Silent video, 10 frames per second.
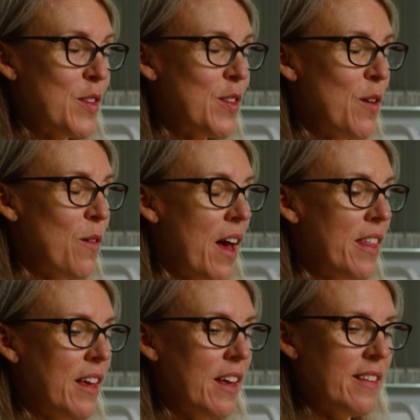So
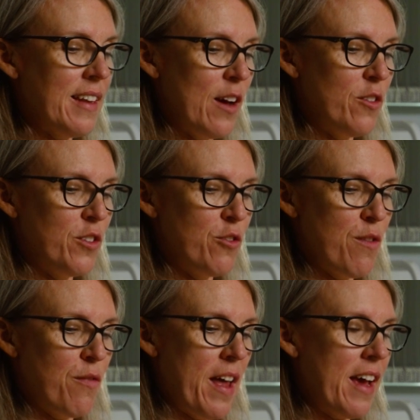I think it's allowed you to
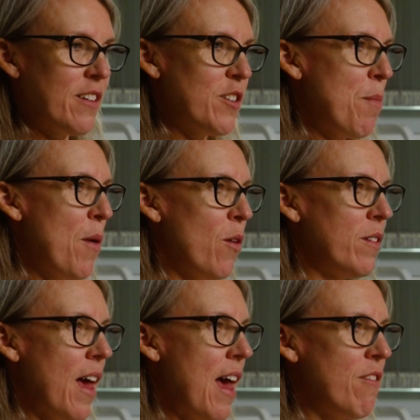reflect
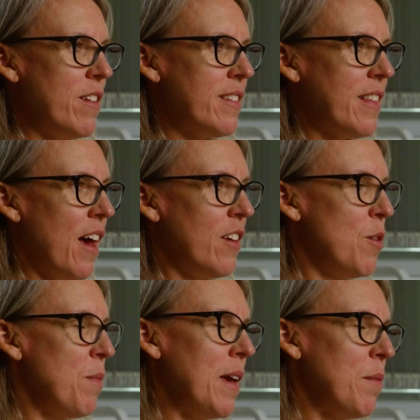upon areas that
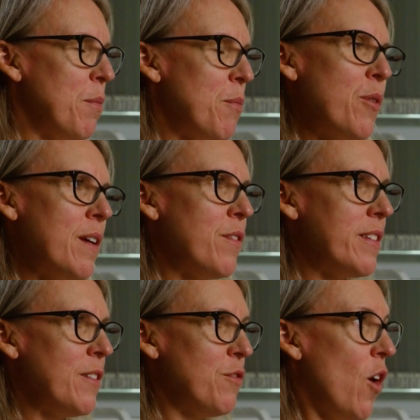you may
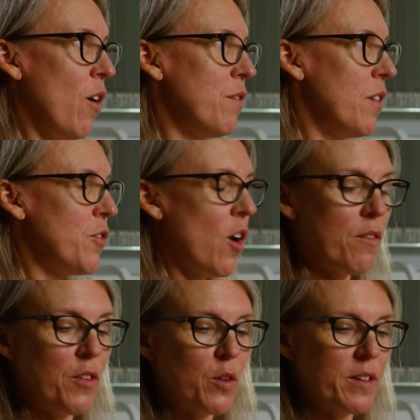previously not
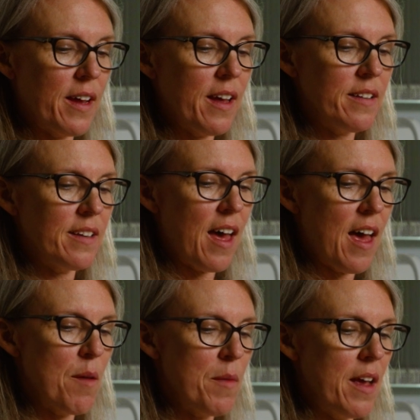have looked at.
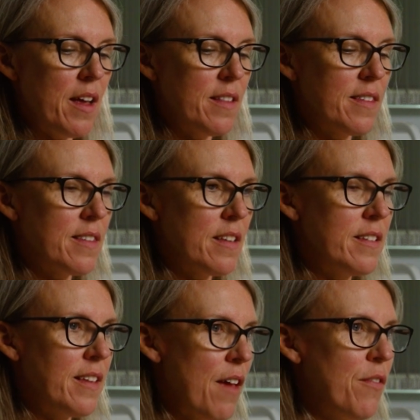It's
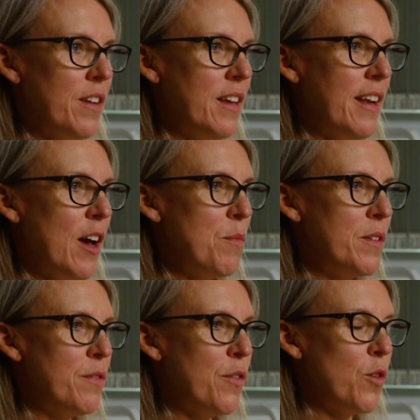definitely allowed
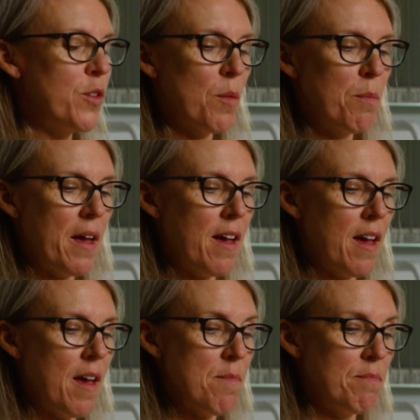me to focus
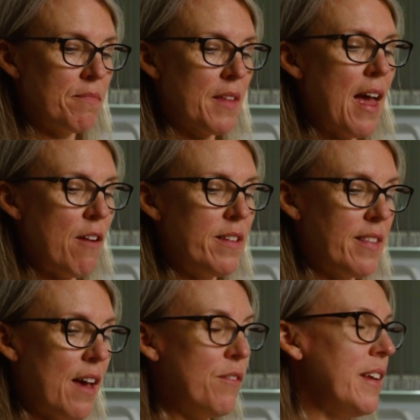on areas
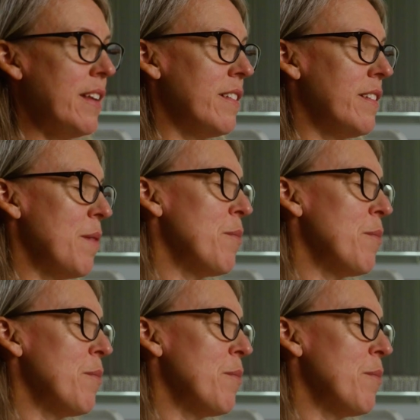that have needed